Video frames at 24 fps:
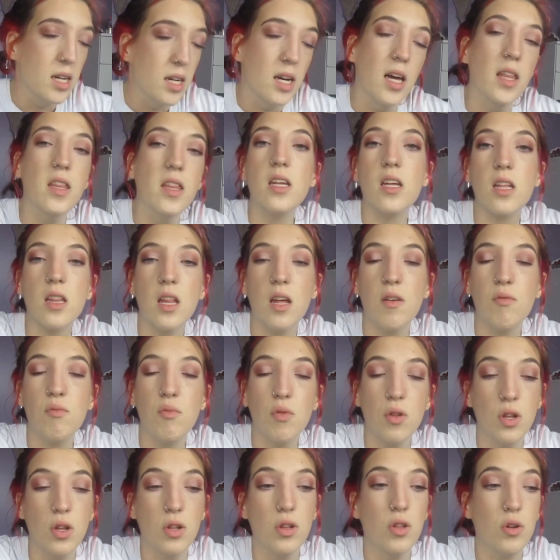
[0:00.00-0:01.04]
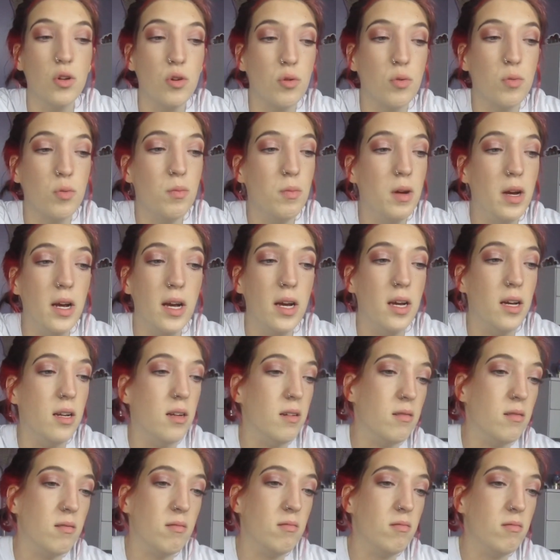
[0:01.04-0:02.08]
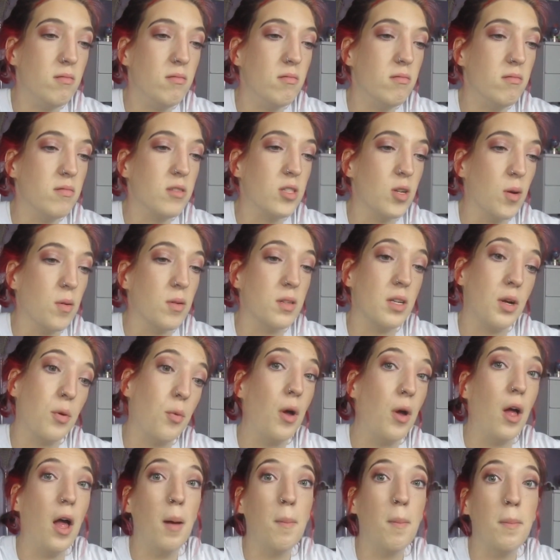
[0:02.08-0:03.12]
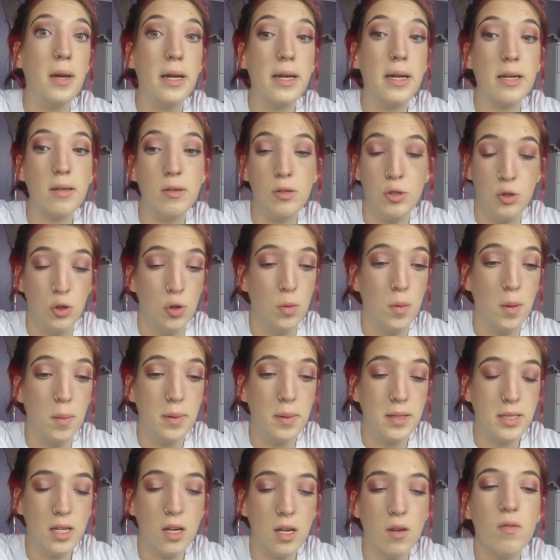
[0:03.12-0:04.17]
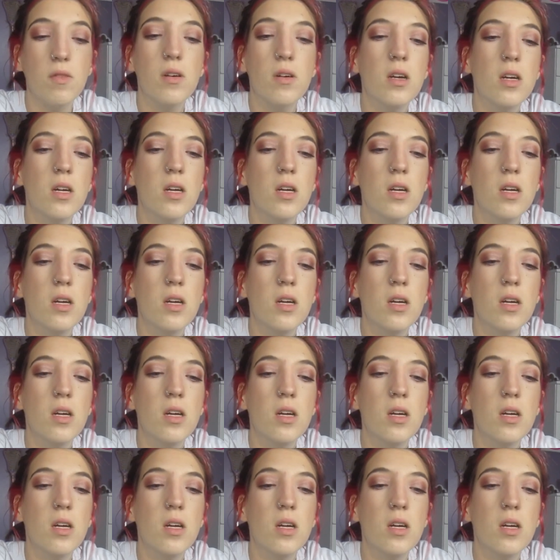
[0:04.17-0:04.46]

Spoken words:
and then he left for Lulu, and so I was like, well, I'm gonna do it by myself.